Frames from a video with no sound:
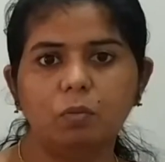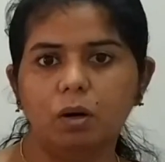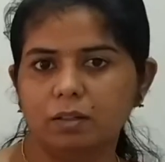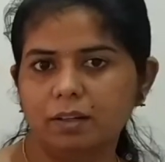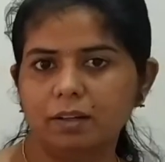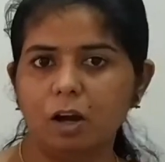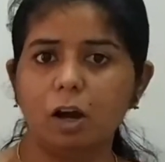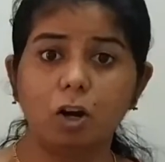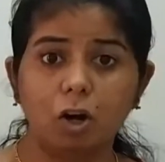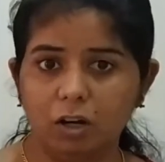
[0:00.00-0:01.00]
The
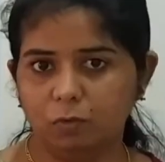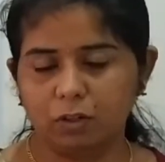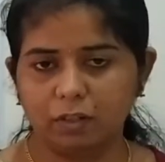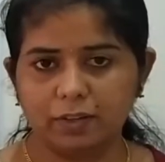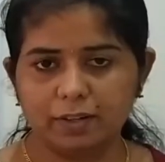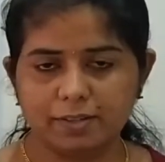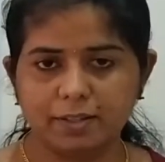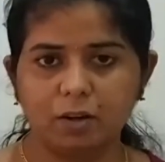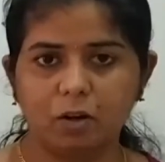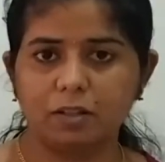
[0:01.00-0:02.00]
water or oil water
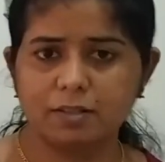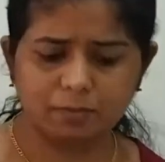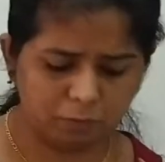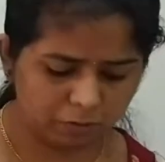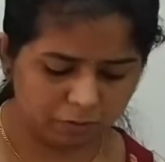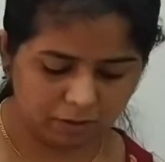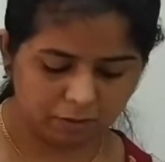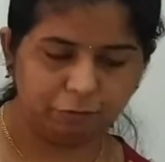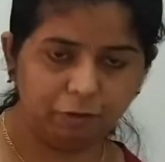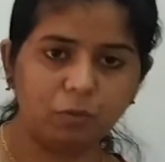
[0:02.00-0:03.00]
is there on this
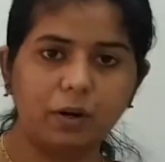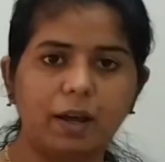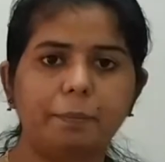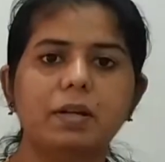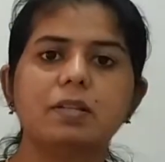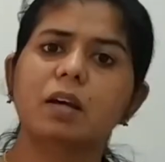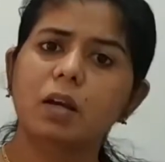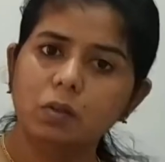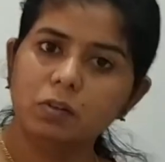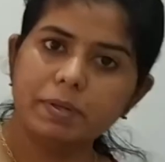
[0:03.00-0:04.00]
floor. What happens?
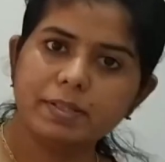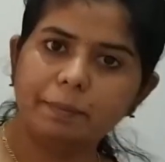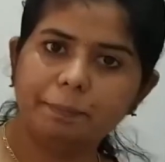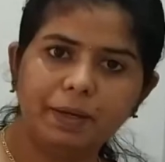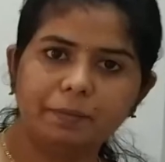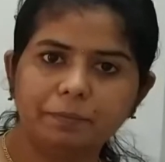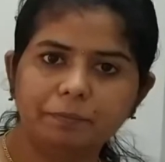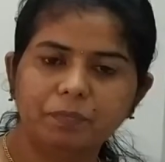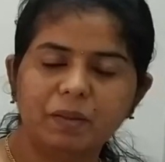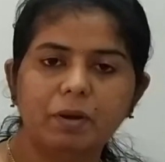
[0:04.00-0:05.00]
You will be
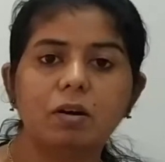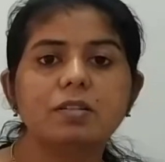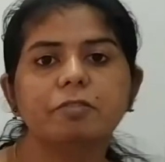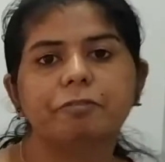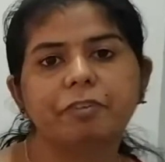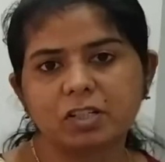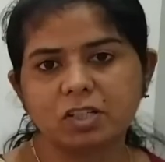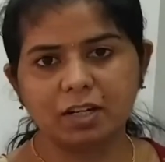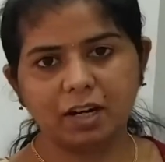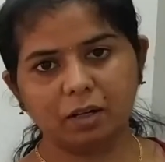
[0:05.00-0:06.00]
slipping because the
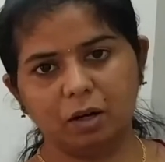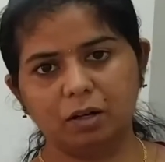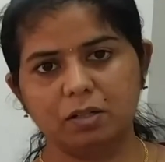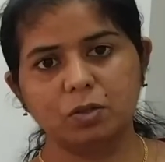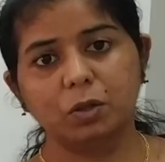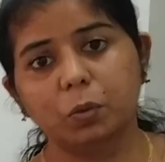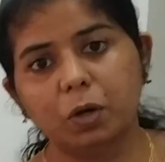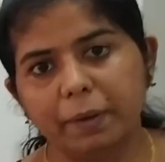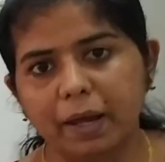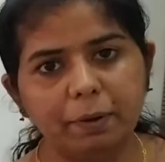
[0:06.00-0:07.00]
friction had gone. So
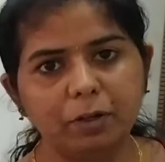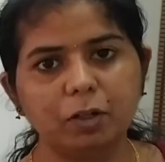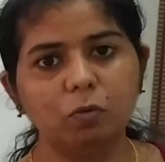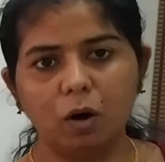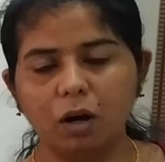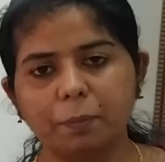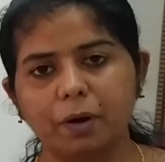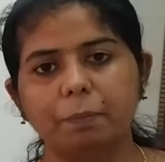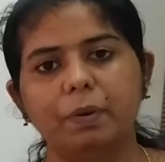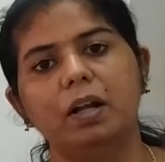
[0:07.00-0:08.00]
you won't be able to
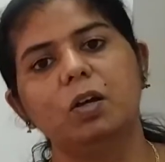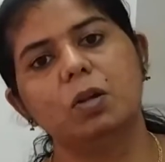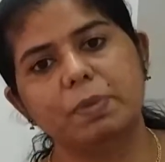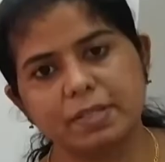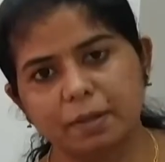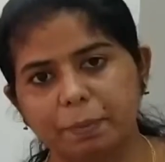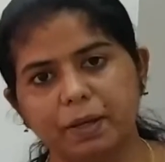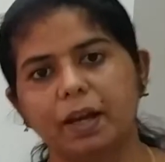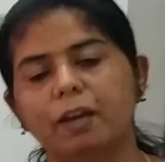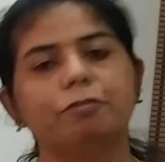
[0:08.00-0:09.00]
walk properly. You will be
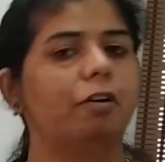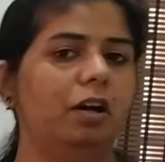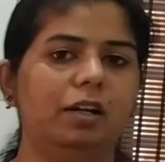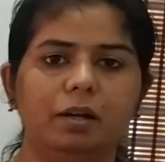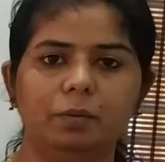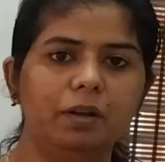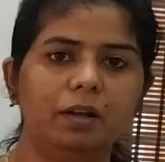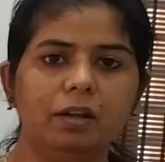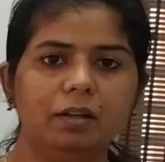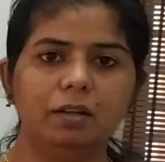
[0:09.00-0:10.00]
slipping and falling down.